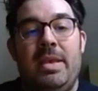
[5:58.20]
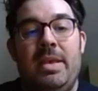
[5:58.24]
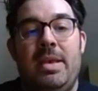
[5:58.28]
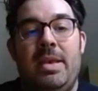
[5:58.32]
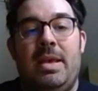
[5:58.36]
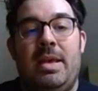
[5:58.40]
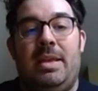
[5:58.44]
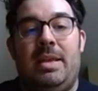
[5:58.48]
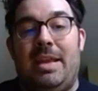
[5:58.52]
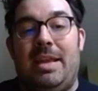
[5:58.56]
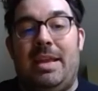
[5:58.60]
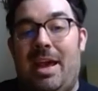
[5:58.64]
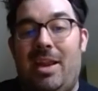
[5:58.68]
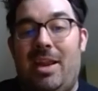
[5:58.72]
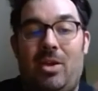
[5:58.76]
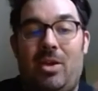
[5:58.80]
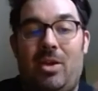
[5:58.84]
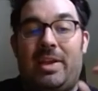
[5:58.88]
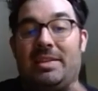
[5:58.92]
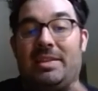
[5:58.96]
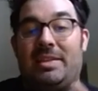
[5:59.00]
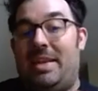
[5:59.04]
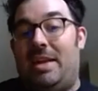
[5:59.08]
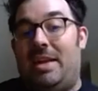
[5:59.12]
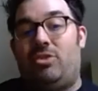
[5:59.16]

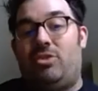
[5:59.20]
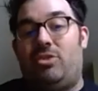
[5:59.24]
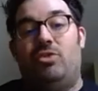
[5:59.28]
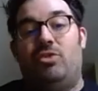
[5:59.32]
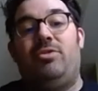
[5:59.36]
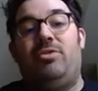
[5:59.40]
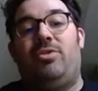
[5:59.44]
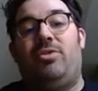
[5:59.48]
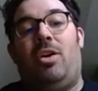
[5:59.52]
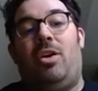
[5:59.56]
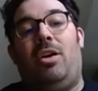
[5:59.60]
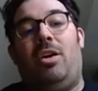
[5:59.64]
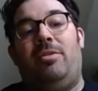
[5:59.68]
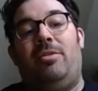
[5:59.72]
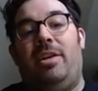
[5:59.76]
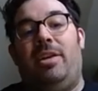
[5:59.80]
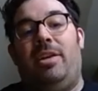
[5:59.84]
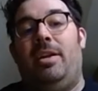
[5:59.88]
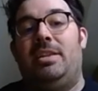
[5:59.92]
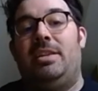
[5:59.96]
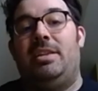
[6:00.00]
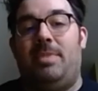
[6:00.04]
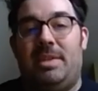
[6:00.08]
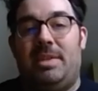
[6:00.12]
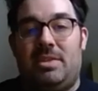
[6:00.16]
That's not true for all
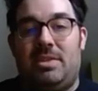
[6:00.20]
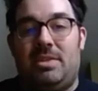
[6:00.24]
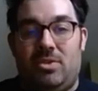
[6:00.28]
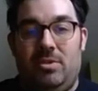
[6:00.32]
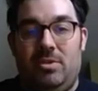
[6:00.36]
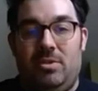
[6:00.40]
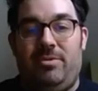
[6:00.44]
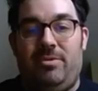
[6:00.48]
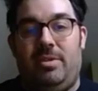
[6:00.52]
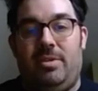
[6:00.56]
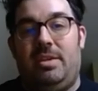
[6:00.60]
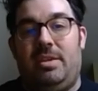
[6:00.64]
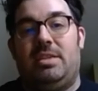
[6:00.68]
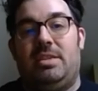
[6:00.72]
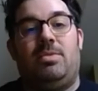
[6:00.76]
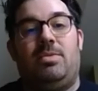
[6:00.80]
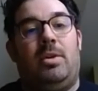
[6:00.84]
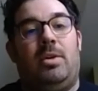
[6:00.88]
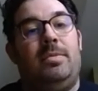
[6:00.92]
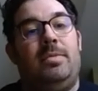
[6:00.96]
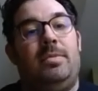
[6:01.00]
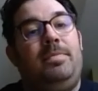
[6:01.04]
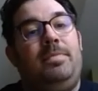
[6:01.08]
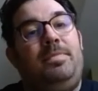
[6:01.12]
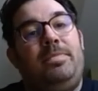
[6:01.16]
variants, but it's true for this
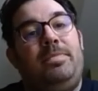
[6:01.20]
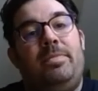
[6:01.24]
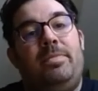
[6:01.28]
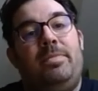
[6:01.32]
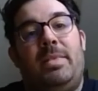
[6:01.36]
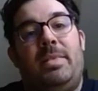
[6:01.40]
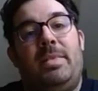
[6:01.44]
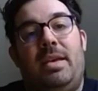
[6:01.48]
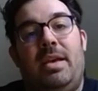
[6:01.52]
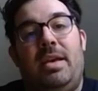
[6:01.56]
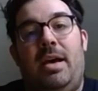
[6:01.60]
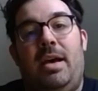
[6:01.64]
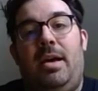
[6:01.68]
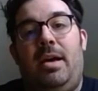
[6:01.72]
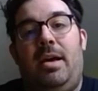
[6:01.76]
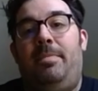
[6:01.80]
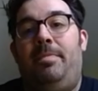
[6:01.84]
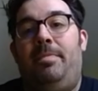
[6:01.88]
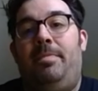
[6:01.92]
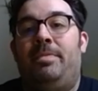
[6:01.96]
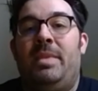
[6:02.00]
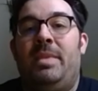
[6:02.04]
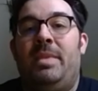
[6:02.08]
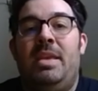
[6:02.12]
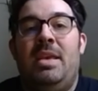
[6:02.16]
one.
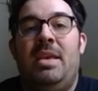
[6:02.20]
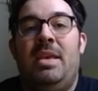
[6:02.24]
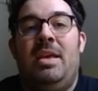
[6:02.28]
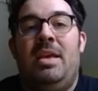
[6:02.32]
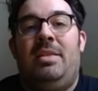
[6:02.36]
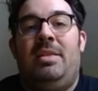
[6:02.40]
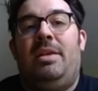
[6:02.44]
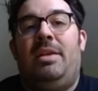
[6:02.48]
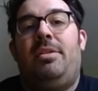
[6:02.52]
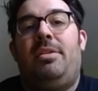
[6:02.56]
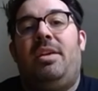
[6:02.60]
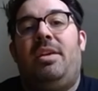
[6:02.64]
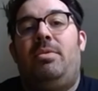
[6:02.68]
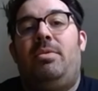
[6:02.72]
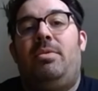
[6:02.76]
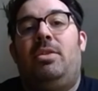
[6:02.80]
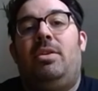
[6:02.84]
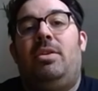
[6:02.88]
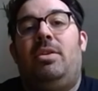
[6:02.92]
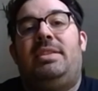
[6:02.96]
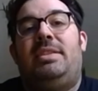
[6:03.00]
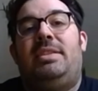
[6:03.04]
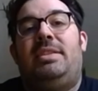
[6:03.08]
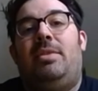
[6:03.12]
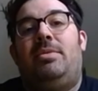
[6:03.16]
The other thing we
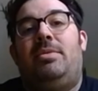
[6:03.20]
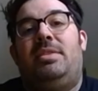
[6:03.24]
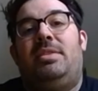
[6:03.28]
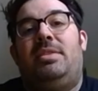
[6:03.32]
looked at was this